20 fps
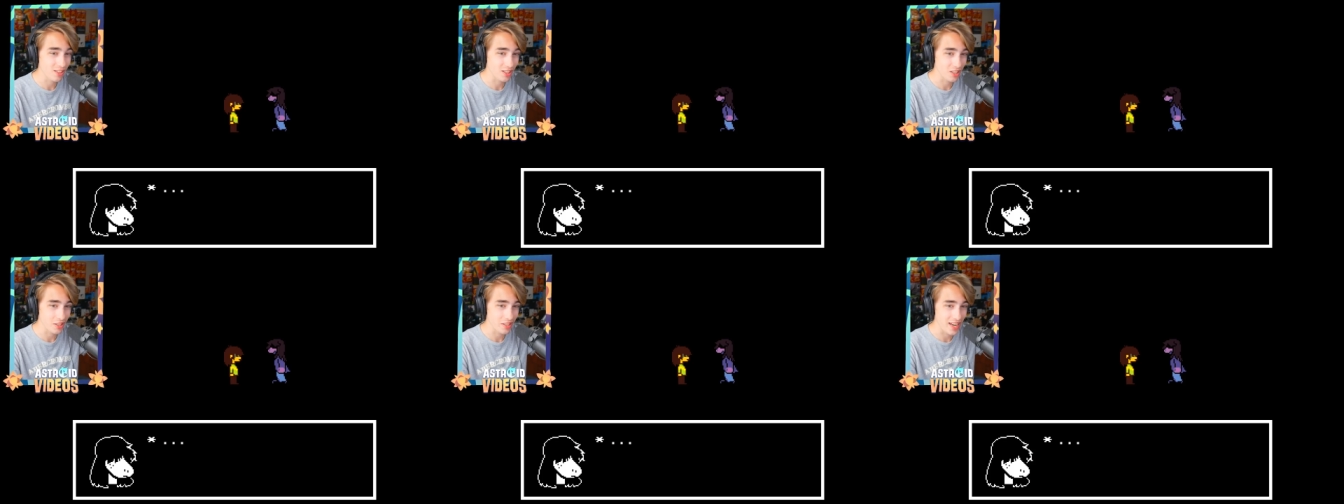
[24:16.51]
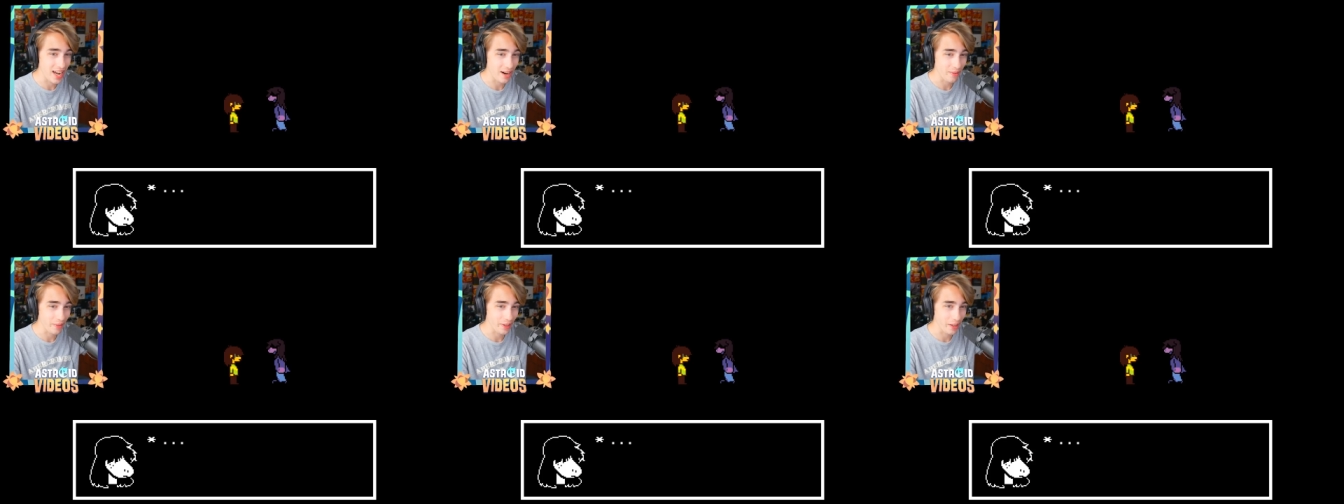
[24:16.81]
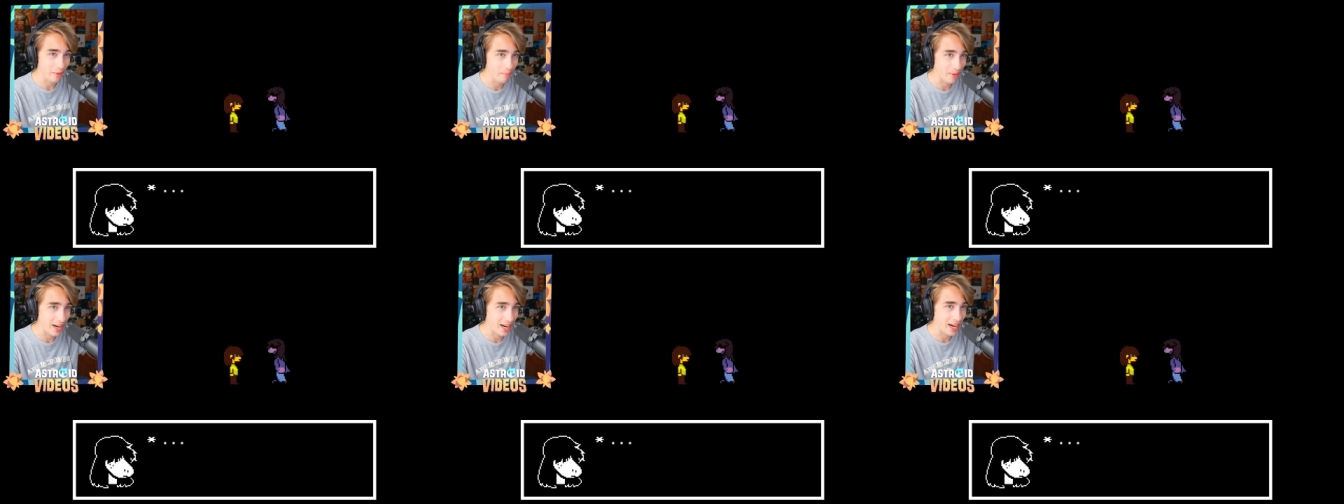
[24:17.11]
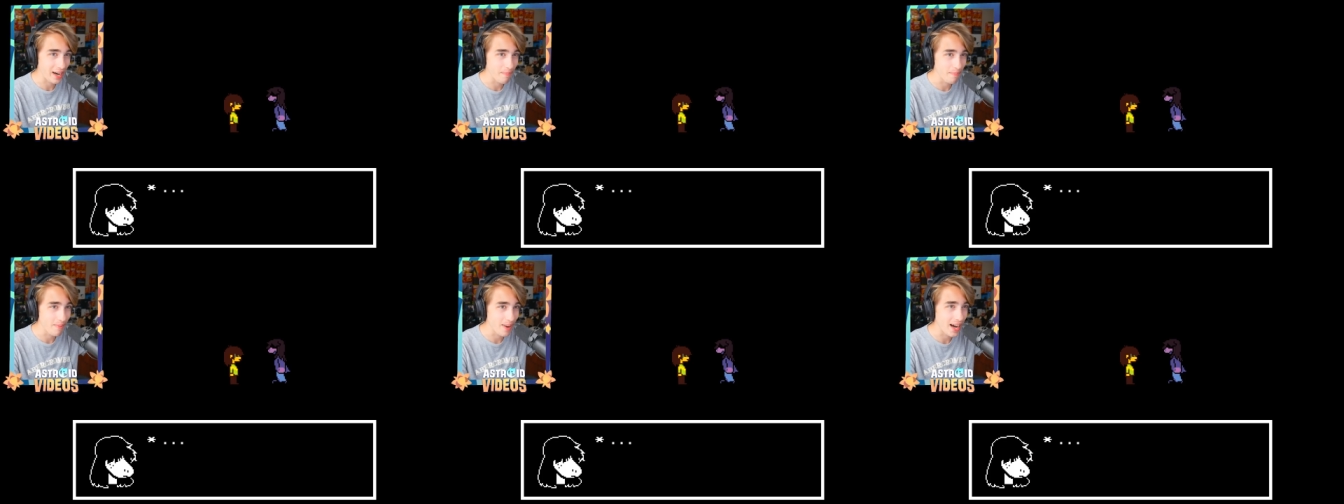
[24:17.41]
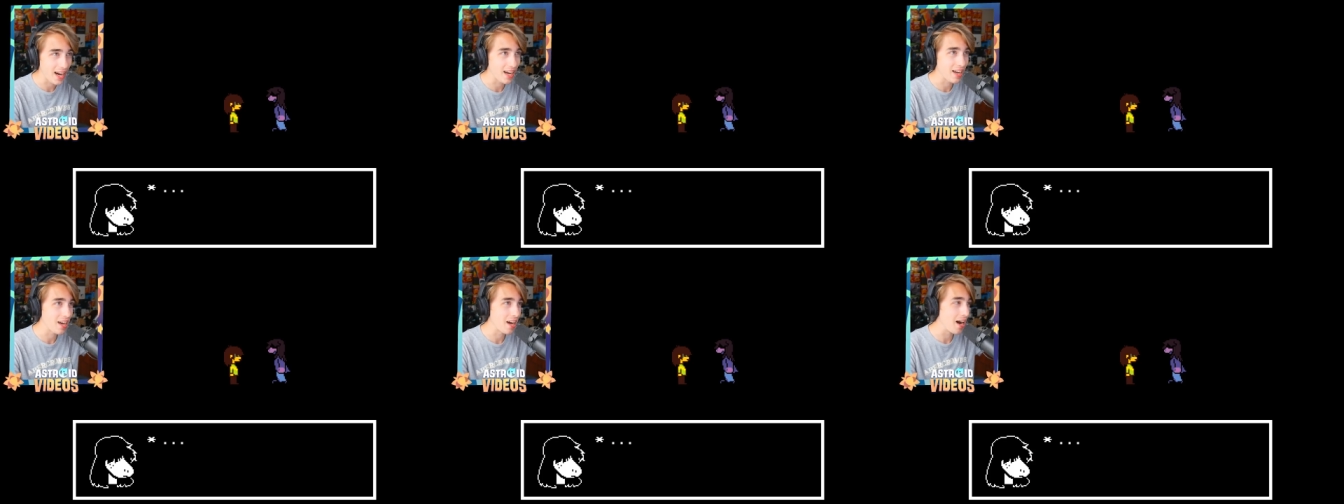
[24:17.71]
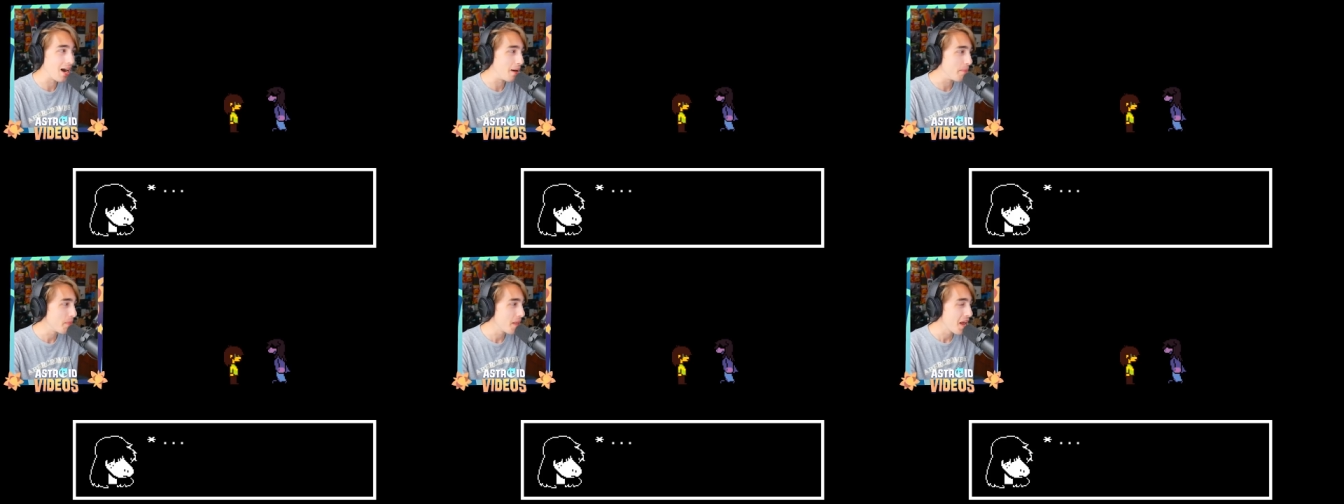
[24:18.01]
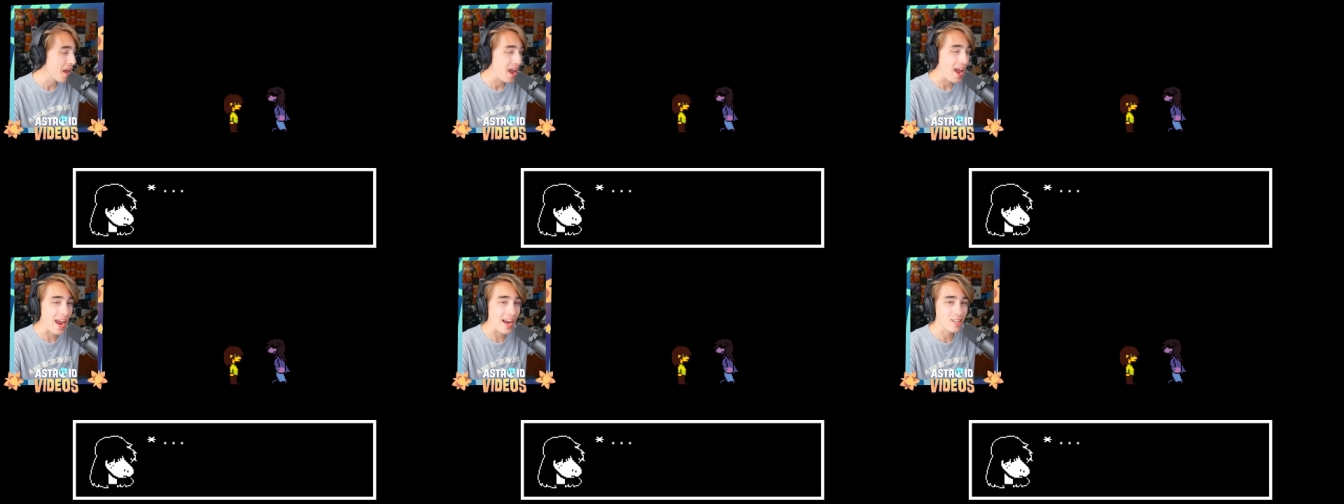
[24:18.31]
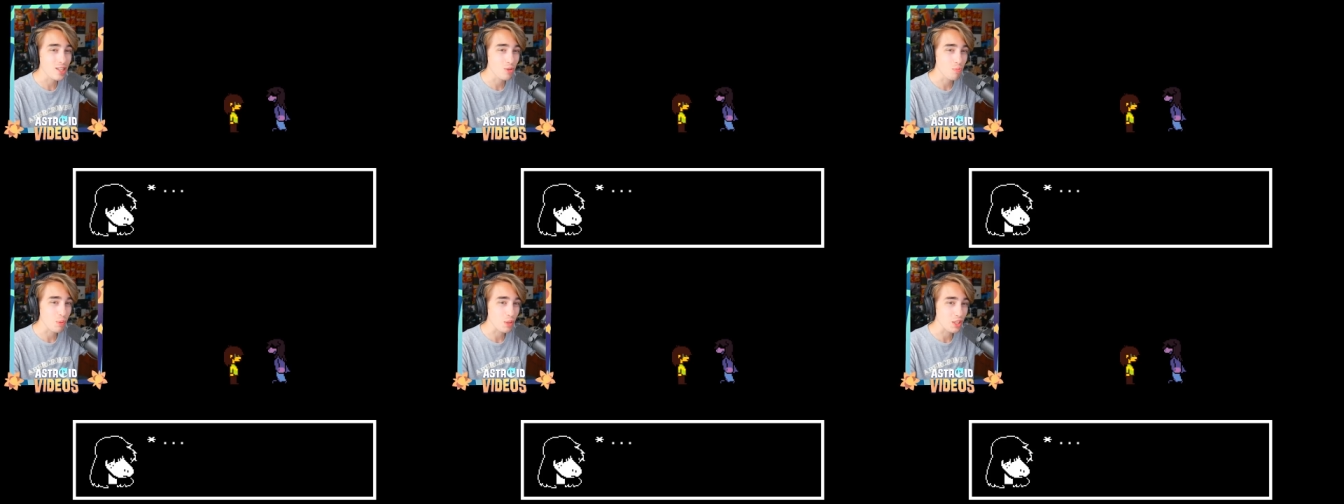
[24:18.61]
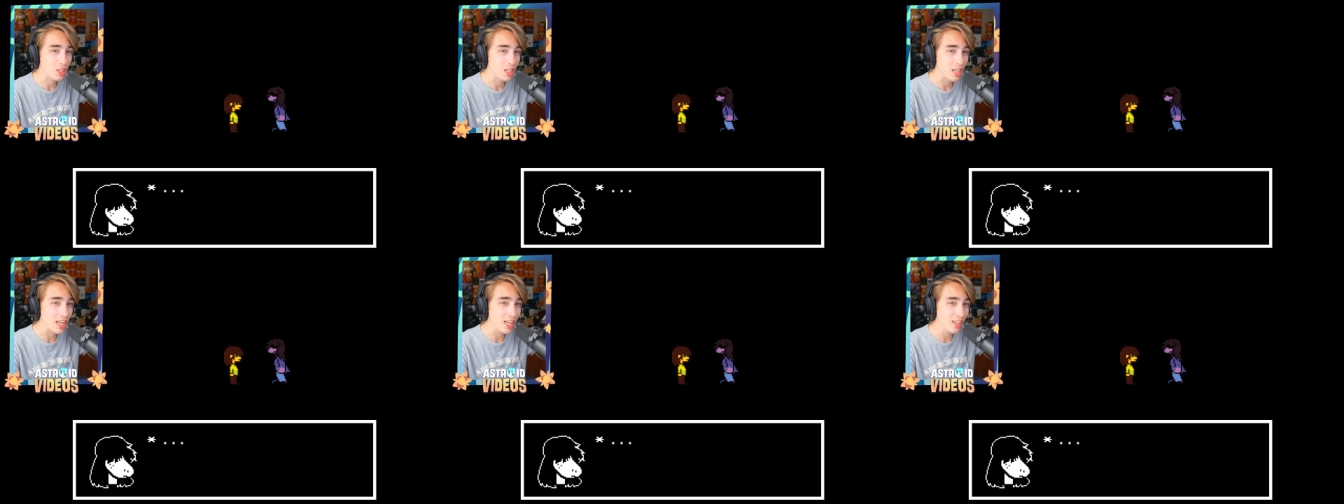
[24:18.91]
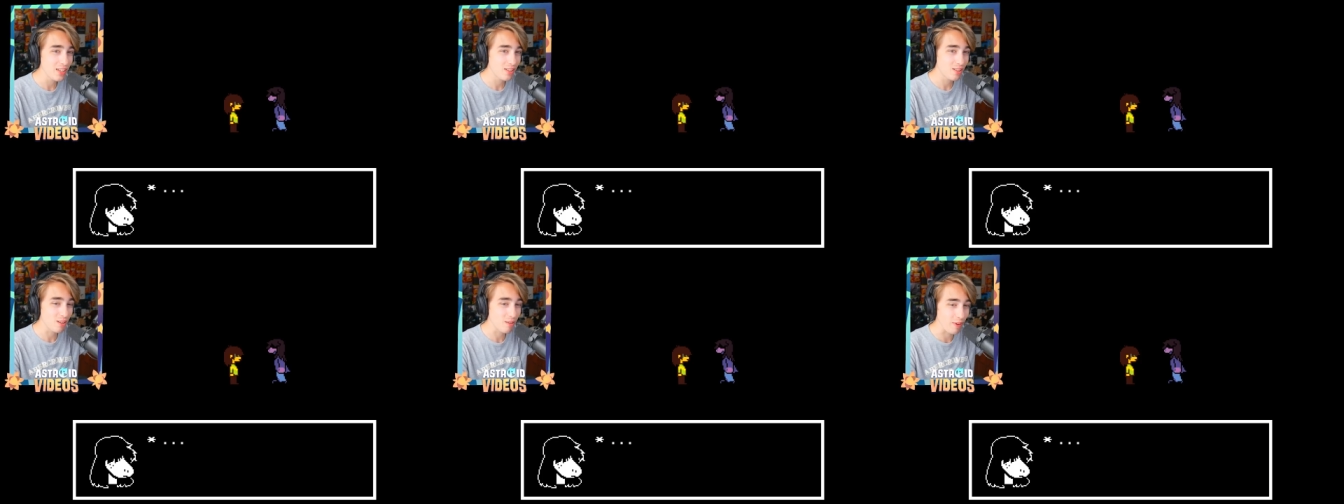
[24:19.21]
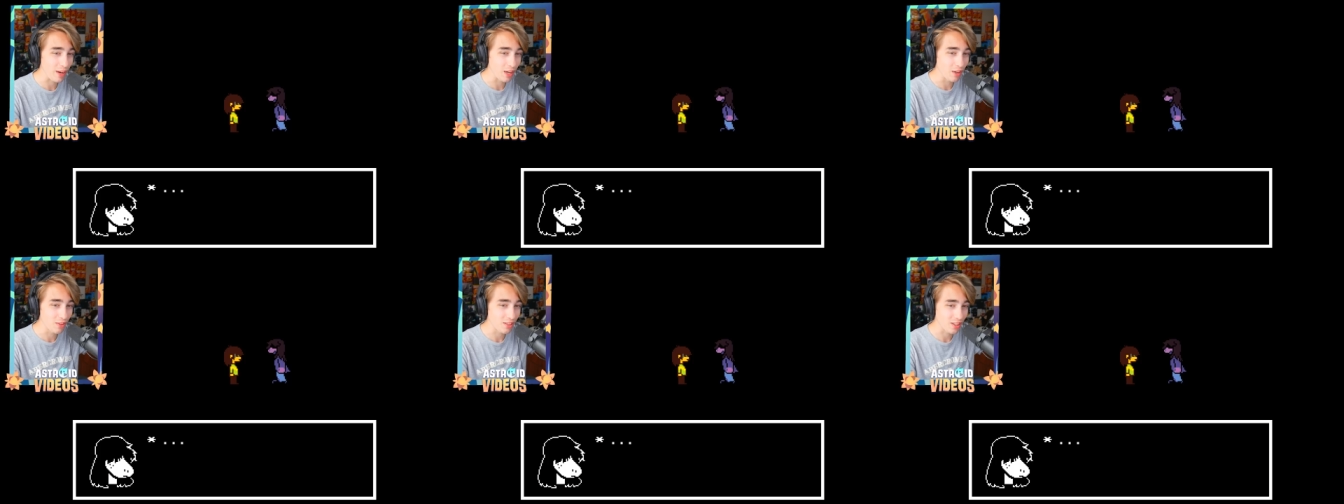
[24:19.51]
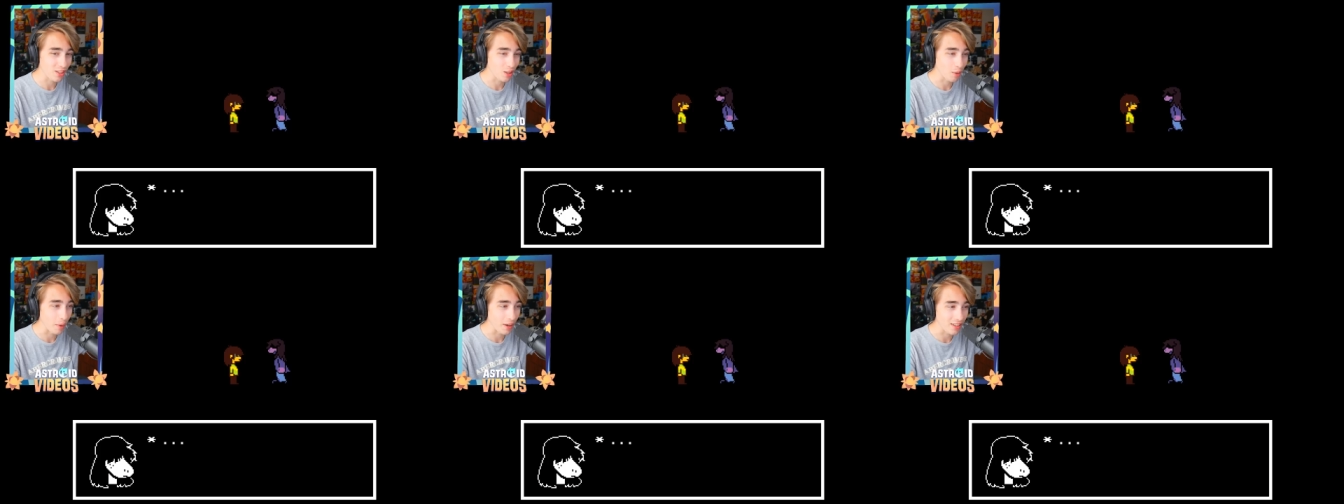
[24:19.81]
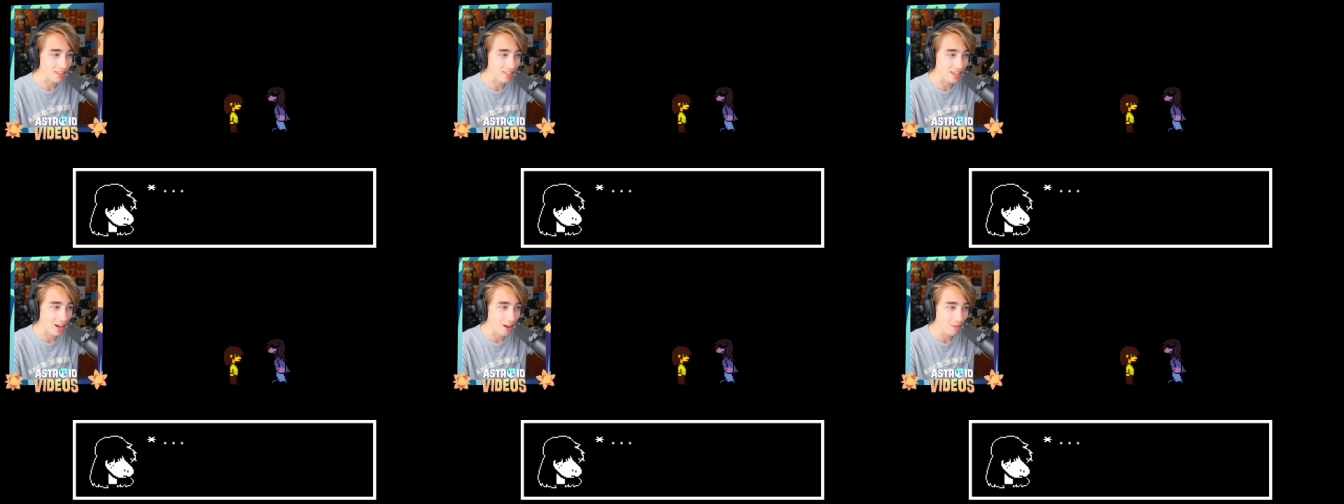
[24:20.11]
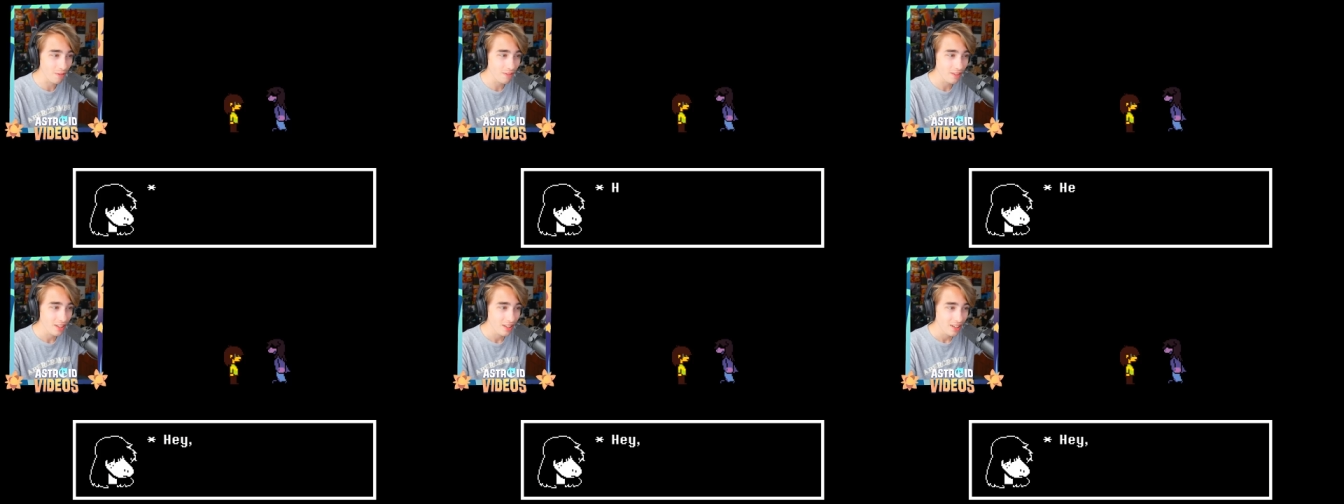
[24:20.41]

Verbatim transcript: It's just not really my my uh, expertise, if I do say so myself.